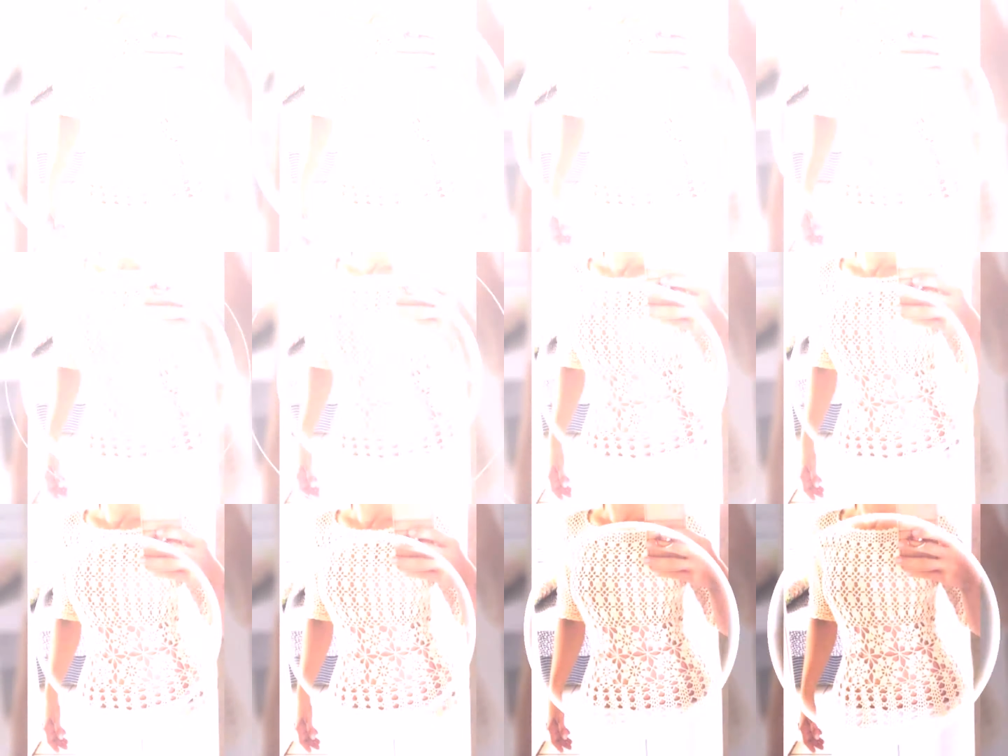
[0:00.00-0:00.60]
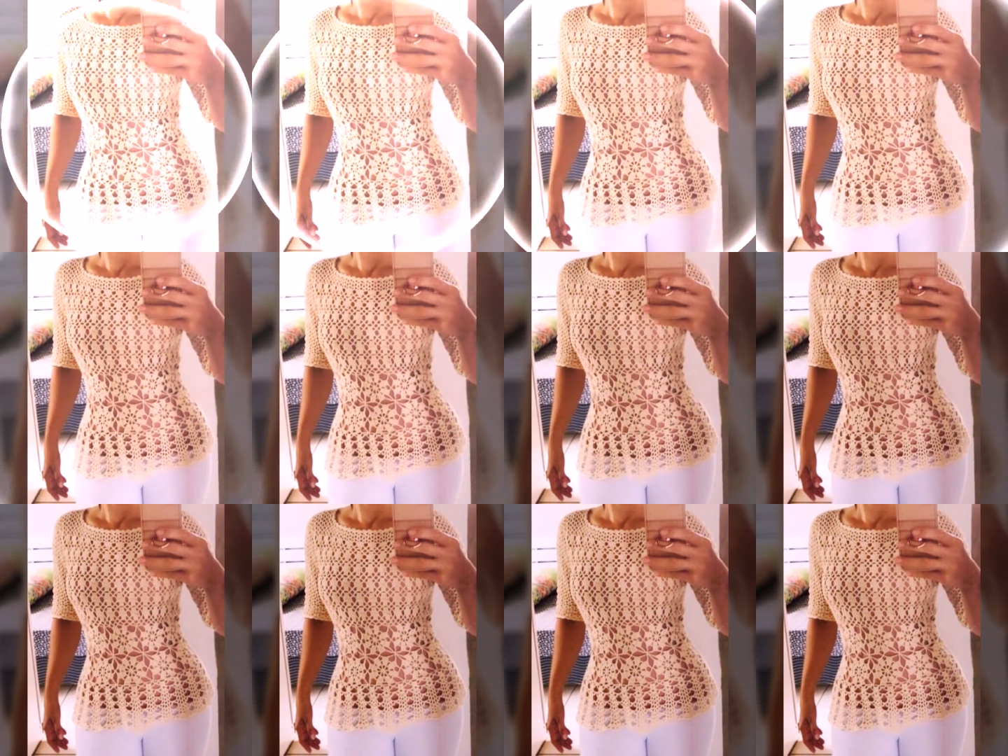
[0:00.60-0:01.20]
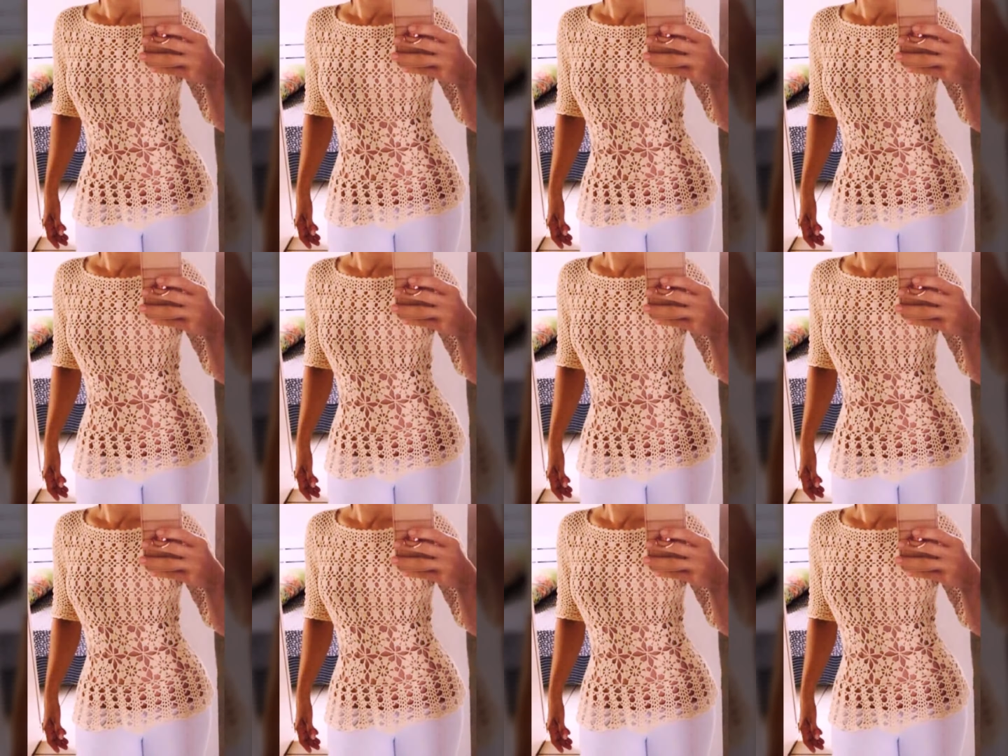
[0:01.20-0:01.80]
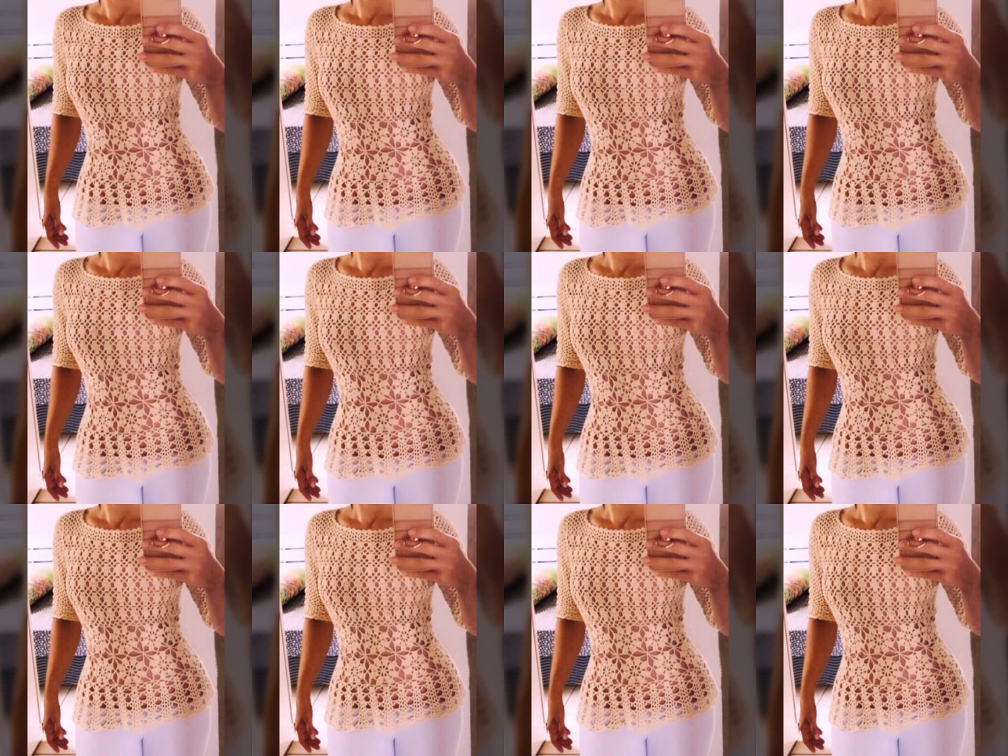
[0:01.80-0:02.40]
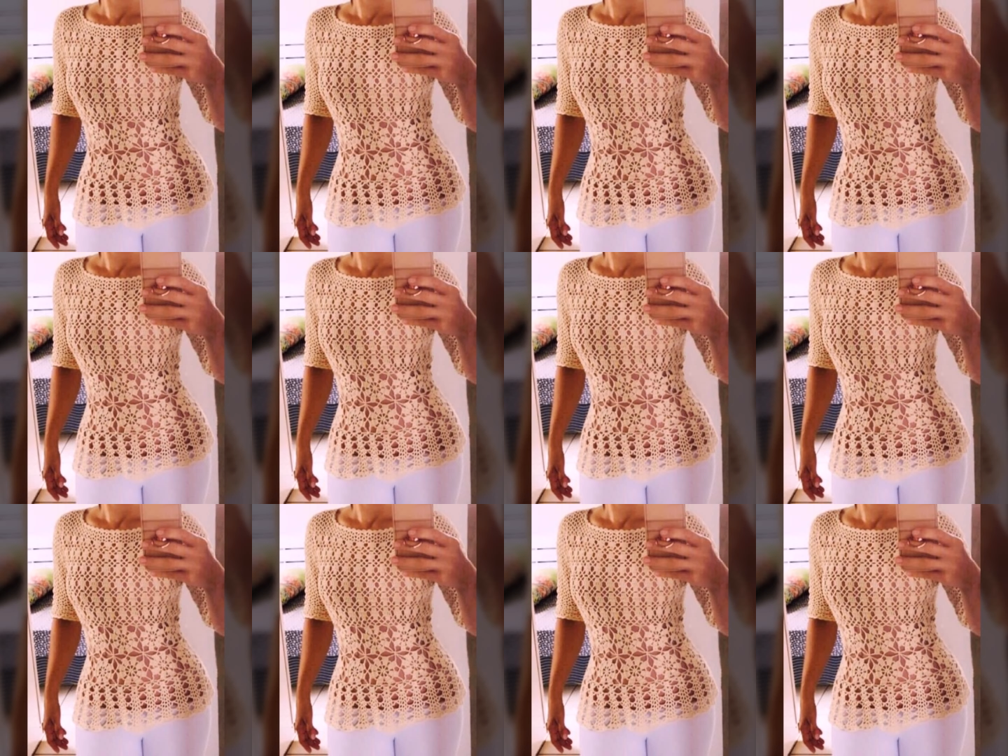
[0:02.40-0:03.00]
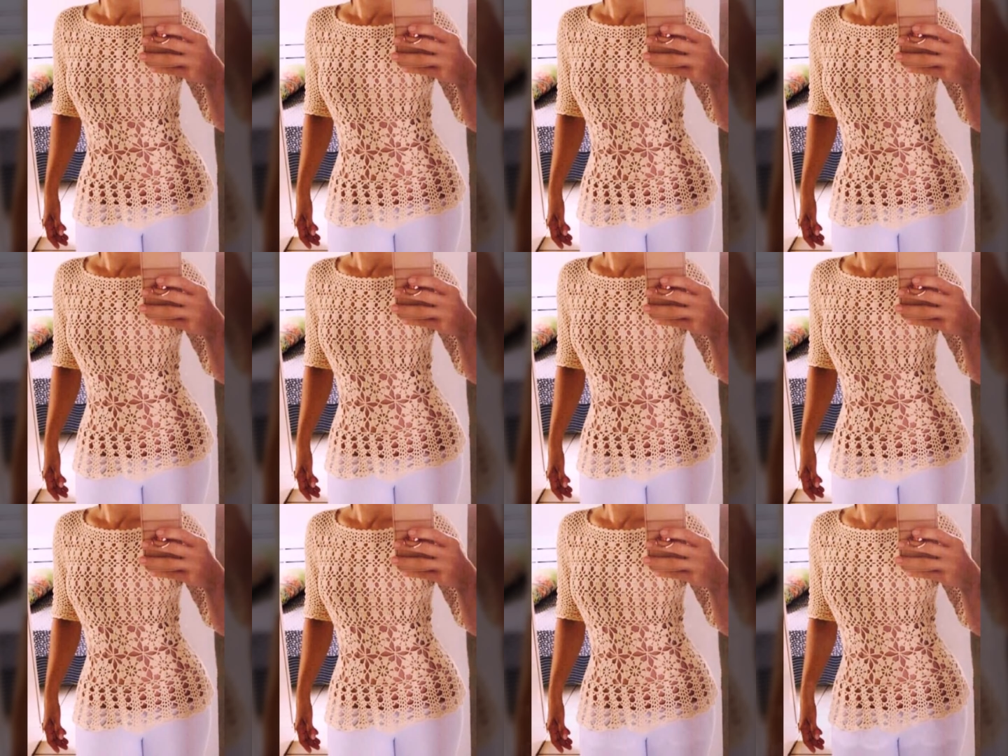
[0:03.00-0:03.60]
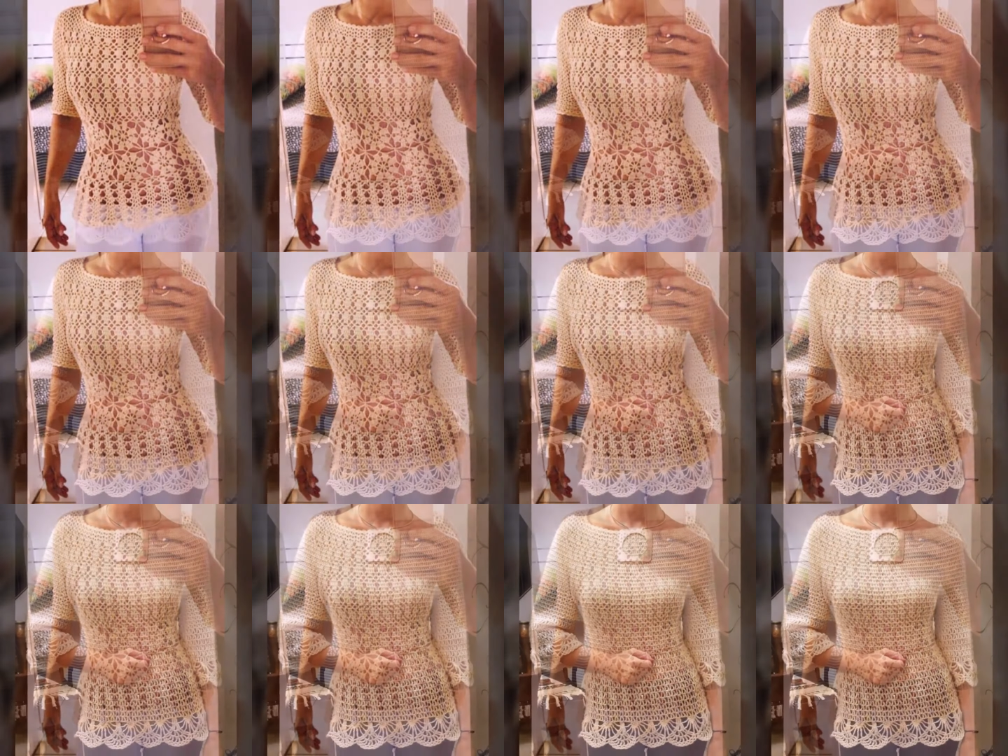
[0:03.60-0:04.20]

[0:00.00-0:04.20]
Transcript: No face is visible, so there are no lips to read.